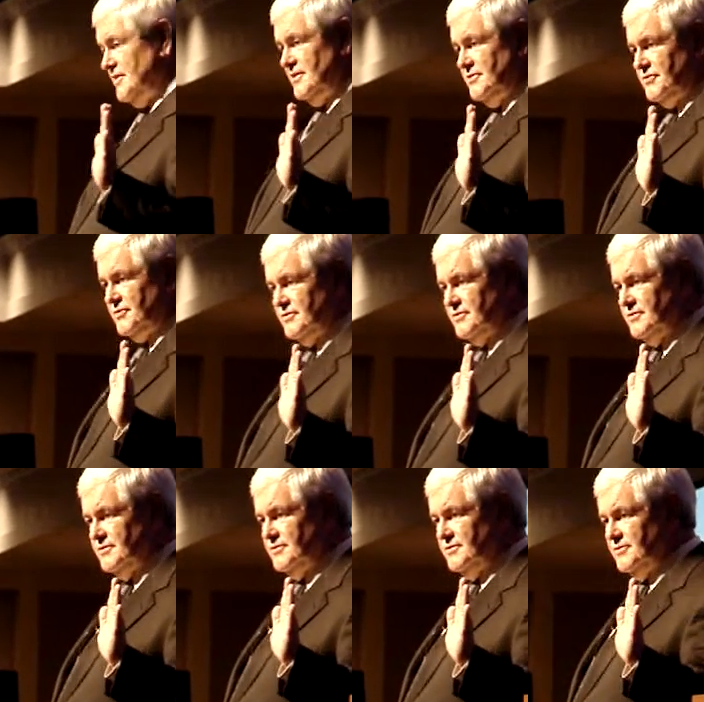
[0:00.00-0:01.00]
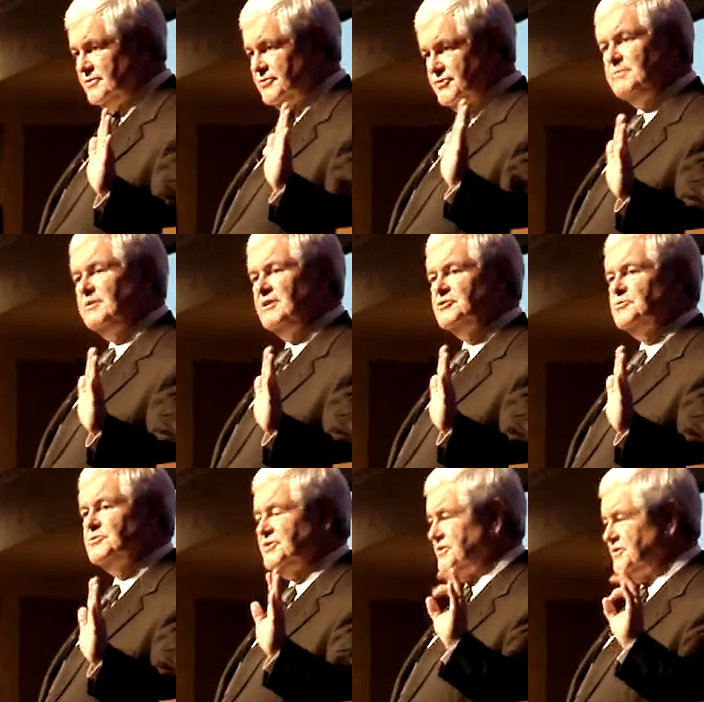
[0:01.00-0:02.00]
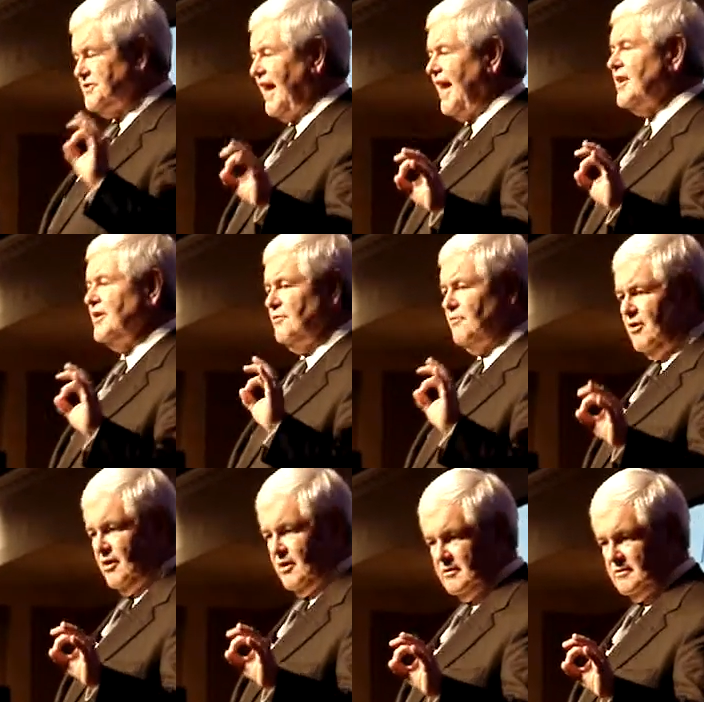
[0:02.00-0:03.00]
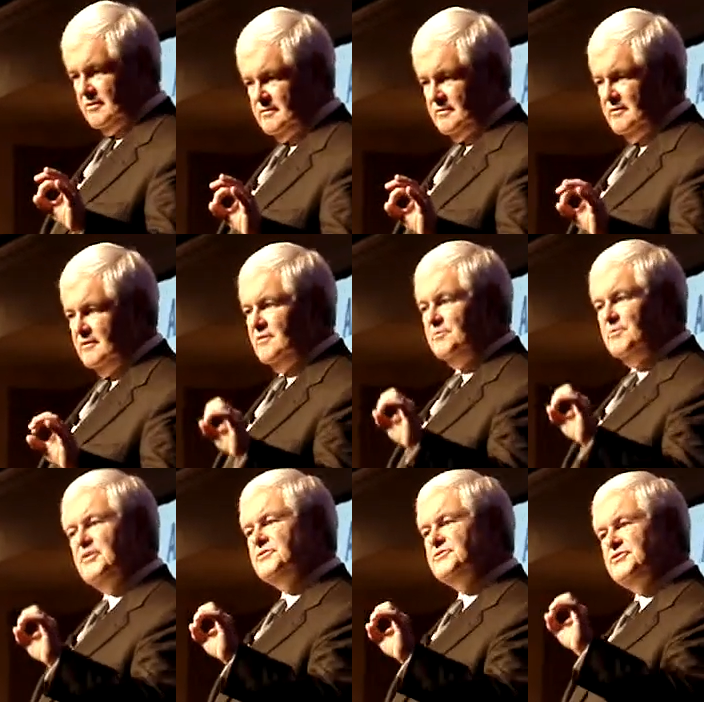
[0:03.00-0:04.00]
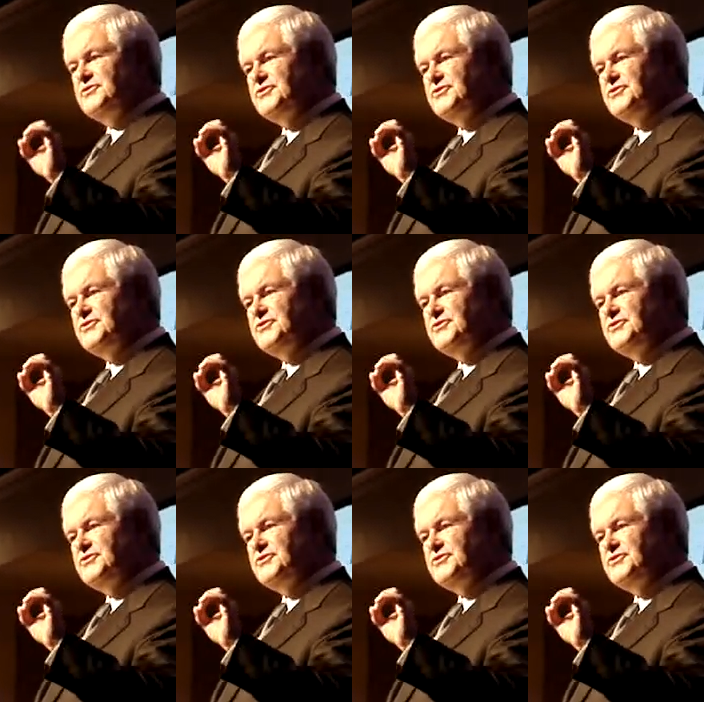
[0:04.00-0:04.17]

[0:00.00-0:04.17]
is, the stimulus was exactly wrong because it